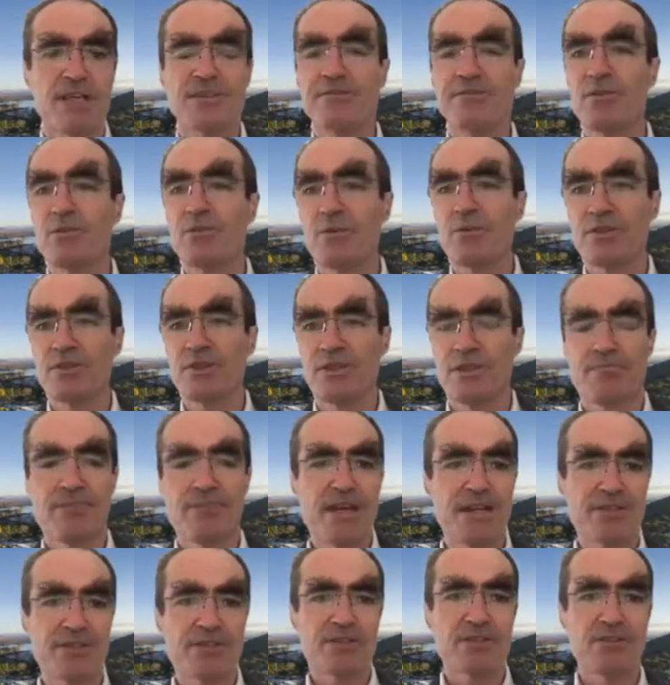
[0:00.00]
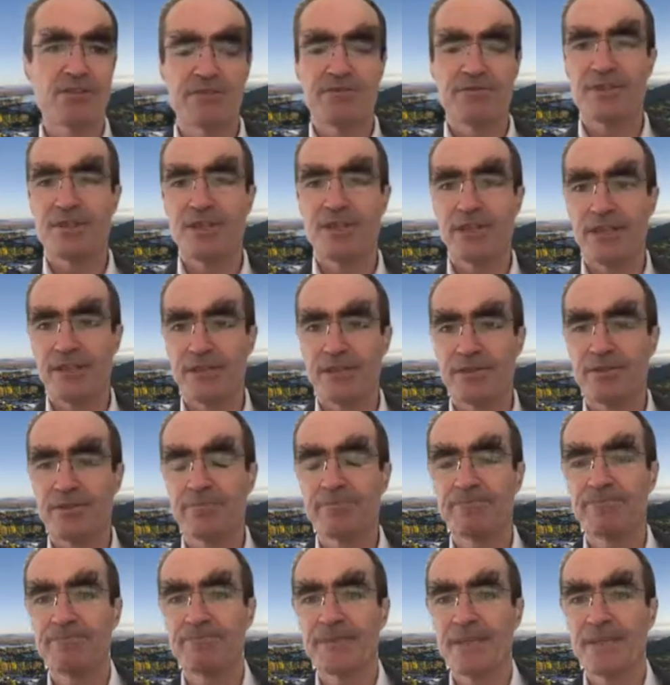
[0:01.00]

of course, the Bachelor of Science.